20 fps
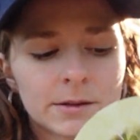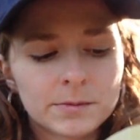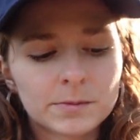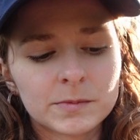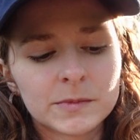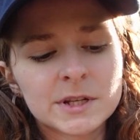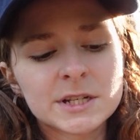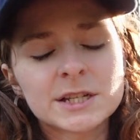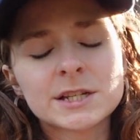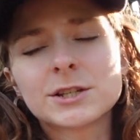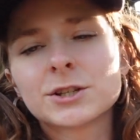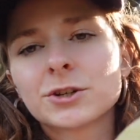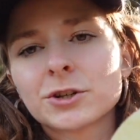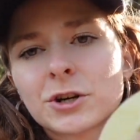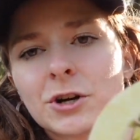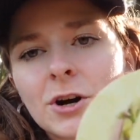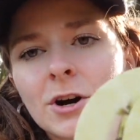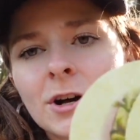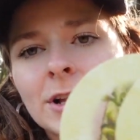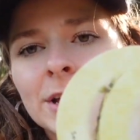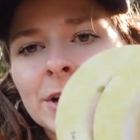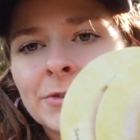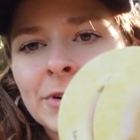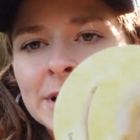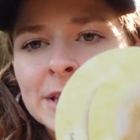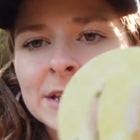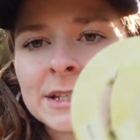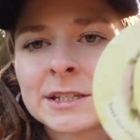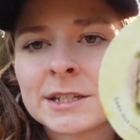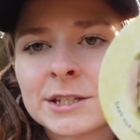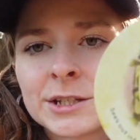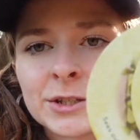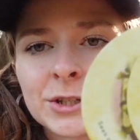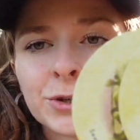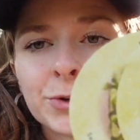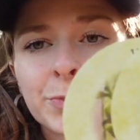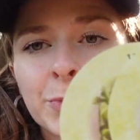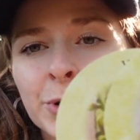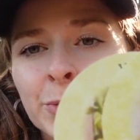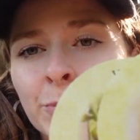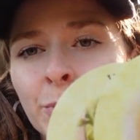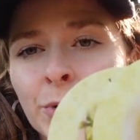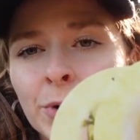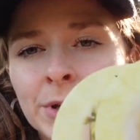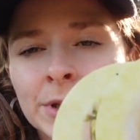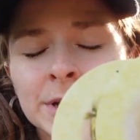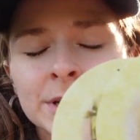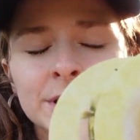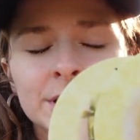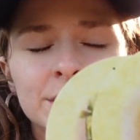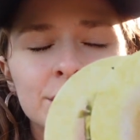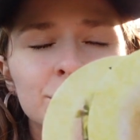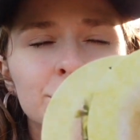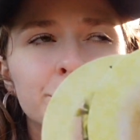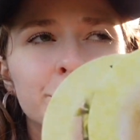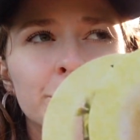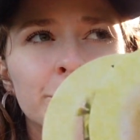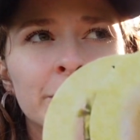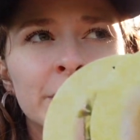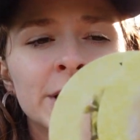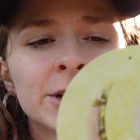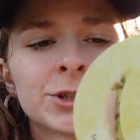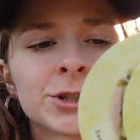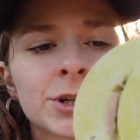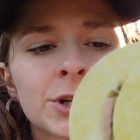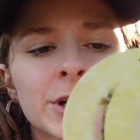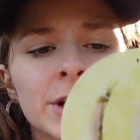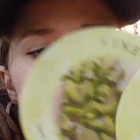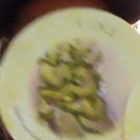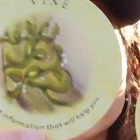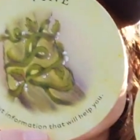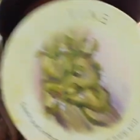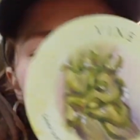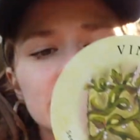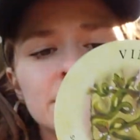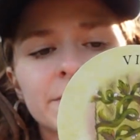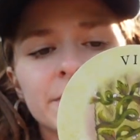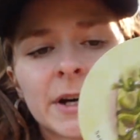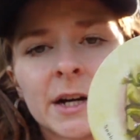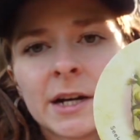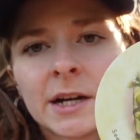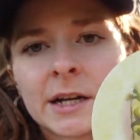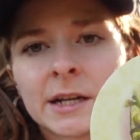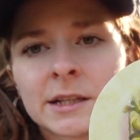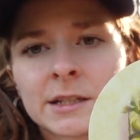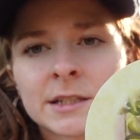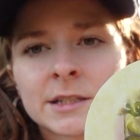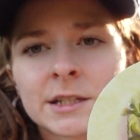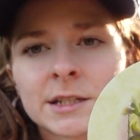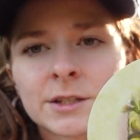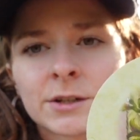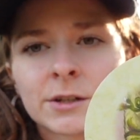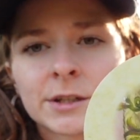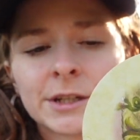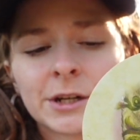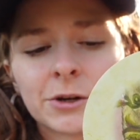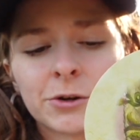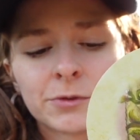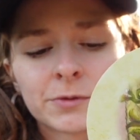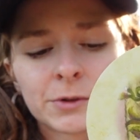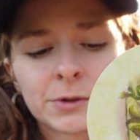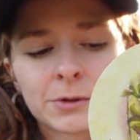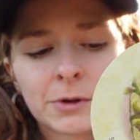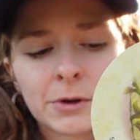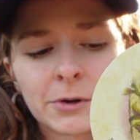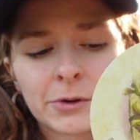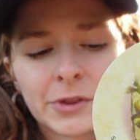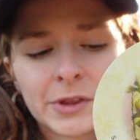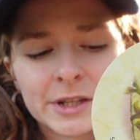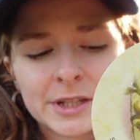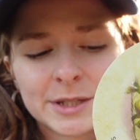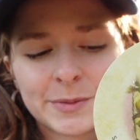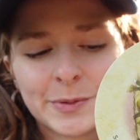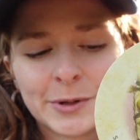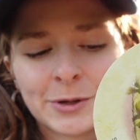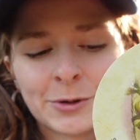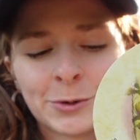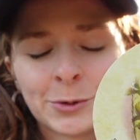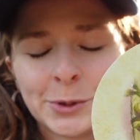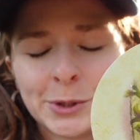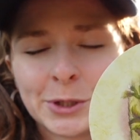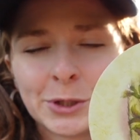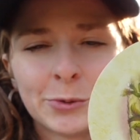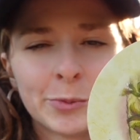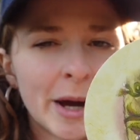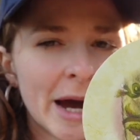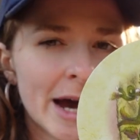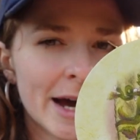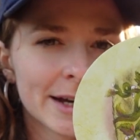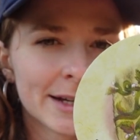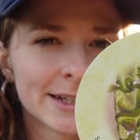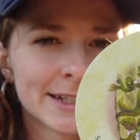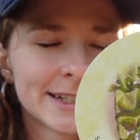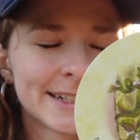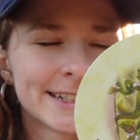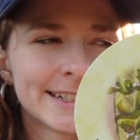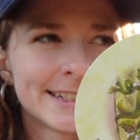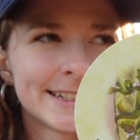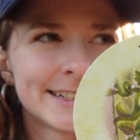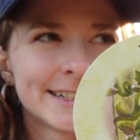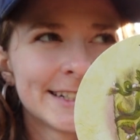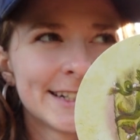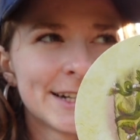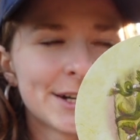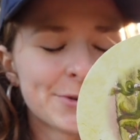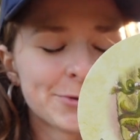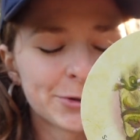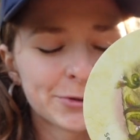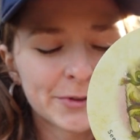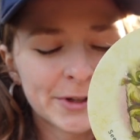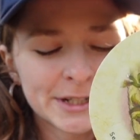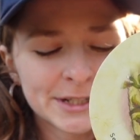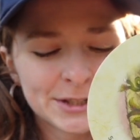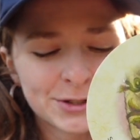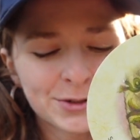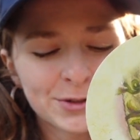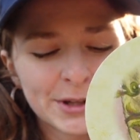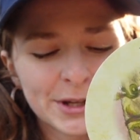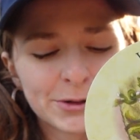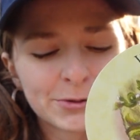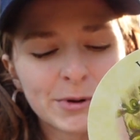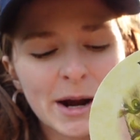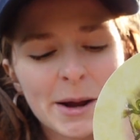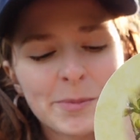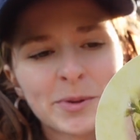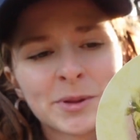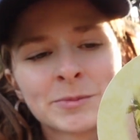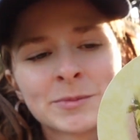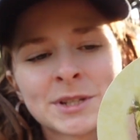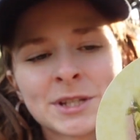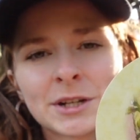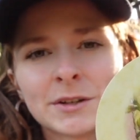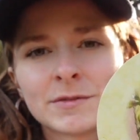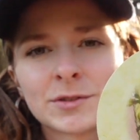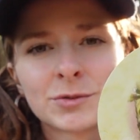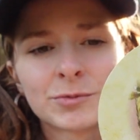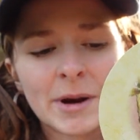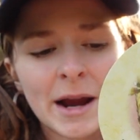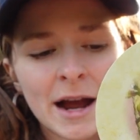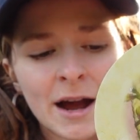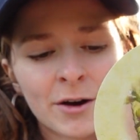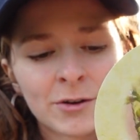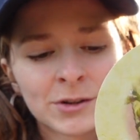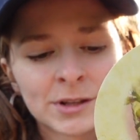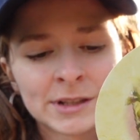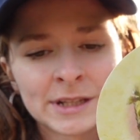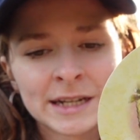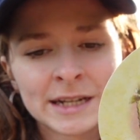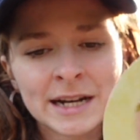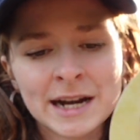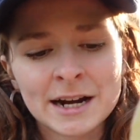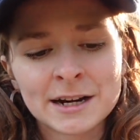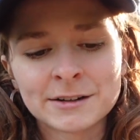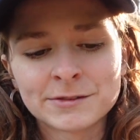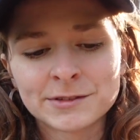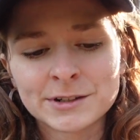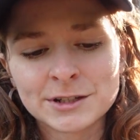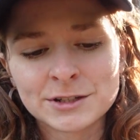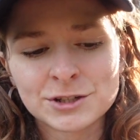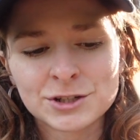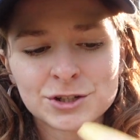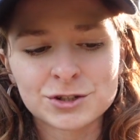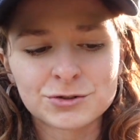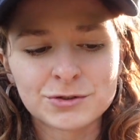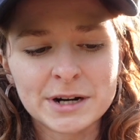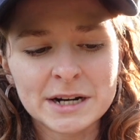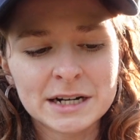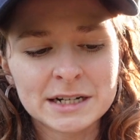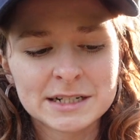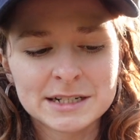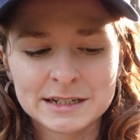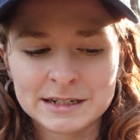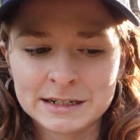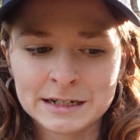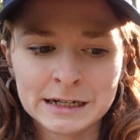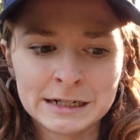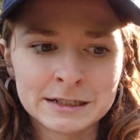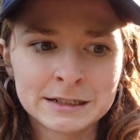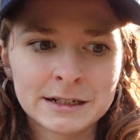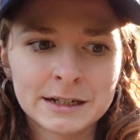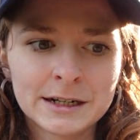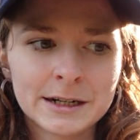This is your calling, right? This is super important. This is super major. This vine, this is all the overgrowth that's been holding you back. What do vines do? They wrap themselves around and they kind of constrict and,